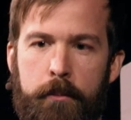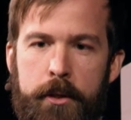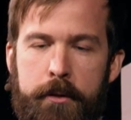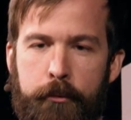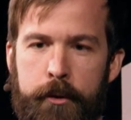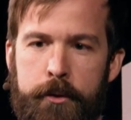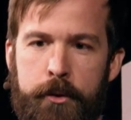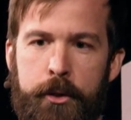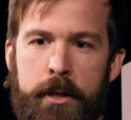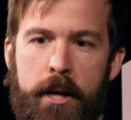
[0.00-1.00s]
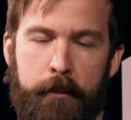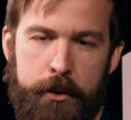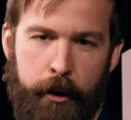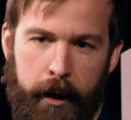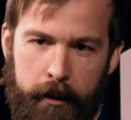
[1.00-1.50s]
piece of research in
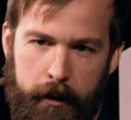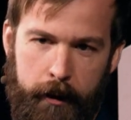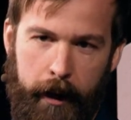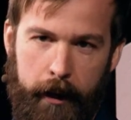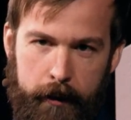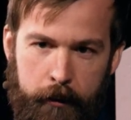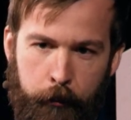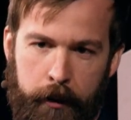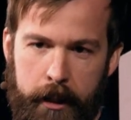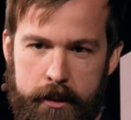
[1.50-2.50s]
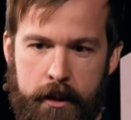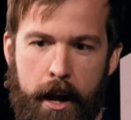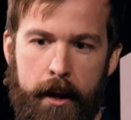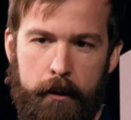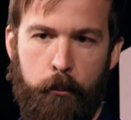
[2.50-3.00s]
demonstrating that like it really is
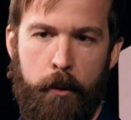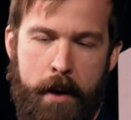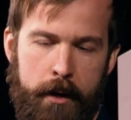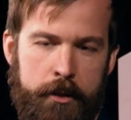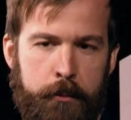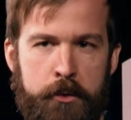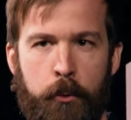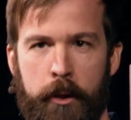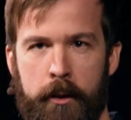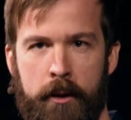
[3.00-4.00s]
not what matters so much more than the